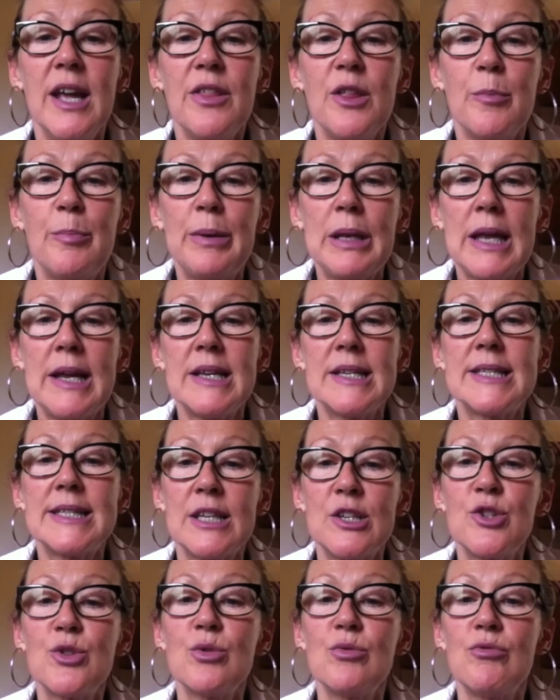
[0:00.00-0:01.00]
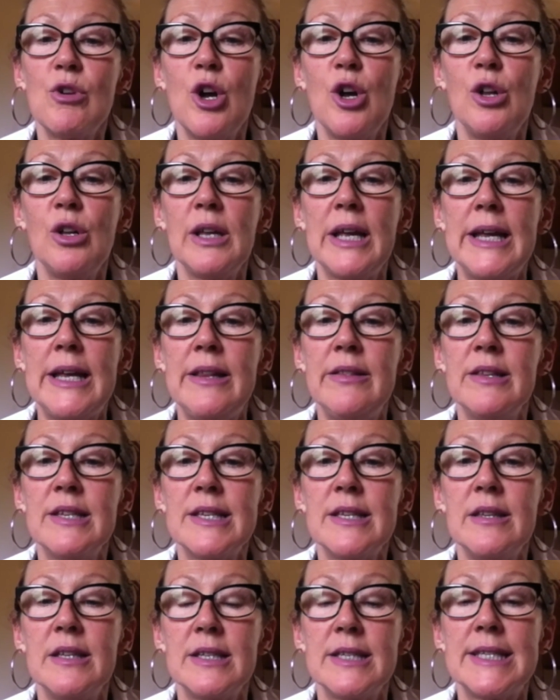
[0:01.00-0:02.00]
That play a central role in
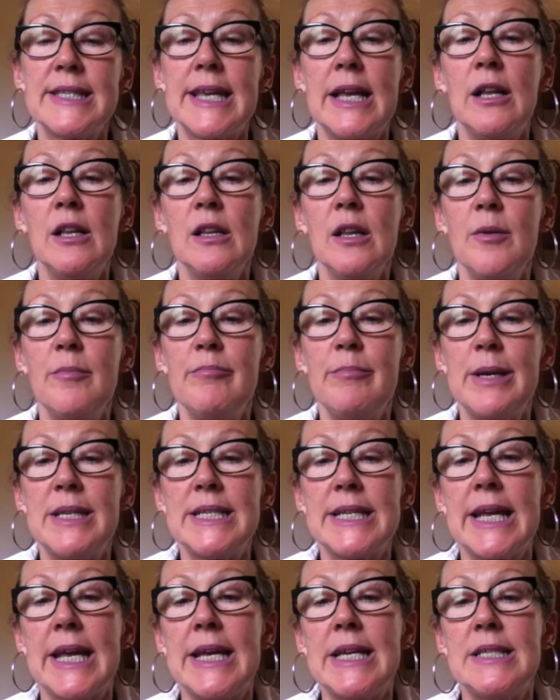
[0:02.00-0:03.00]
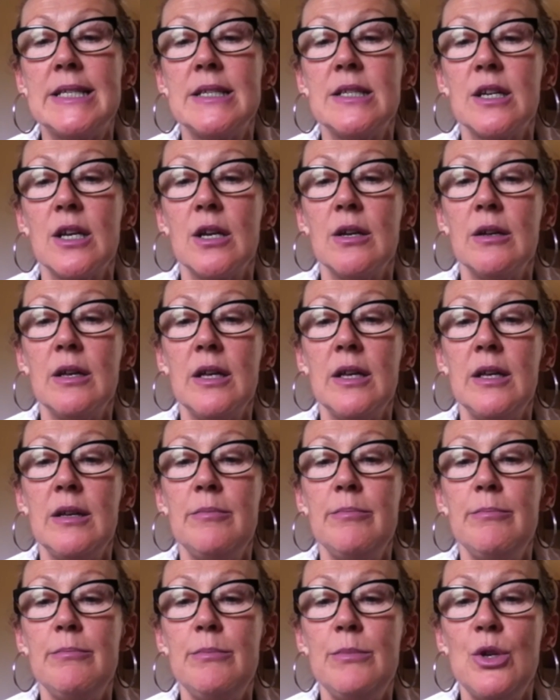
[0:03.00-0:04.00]
the cell-mediated
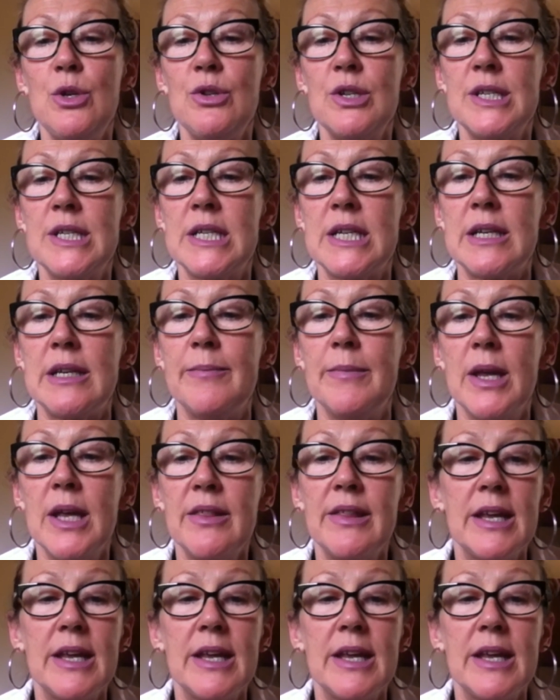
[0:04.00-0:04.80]
immunity.